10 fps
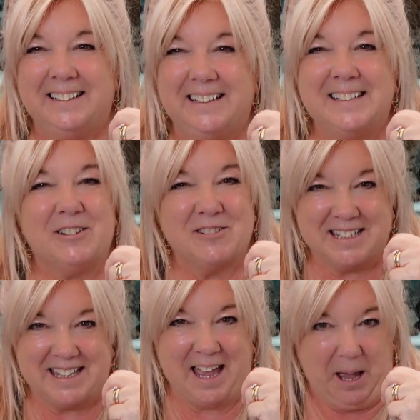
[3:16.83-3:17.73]
As long as
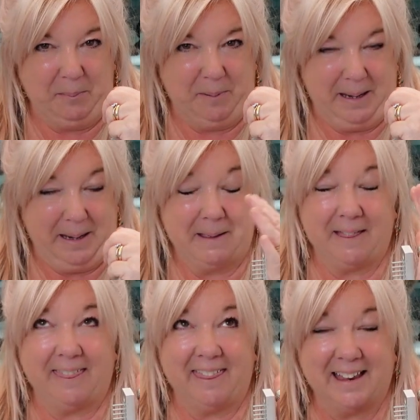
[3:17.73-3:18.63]
they're happy,
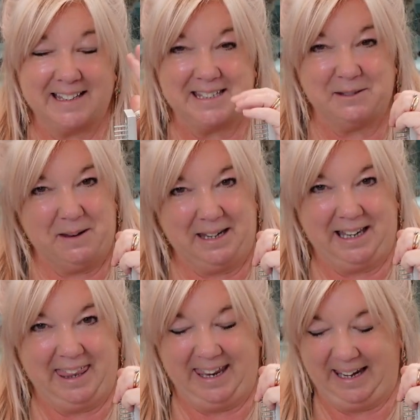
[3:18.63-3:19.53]
that's the main
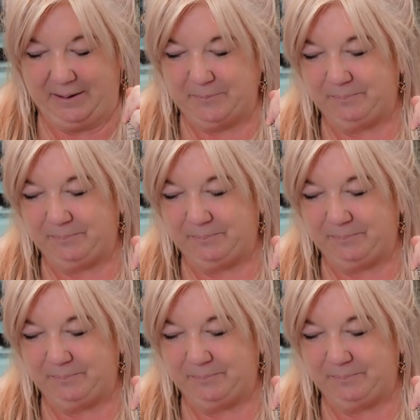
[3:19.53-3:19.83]
thing.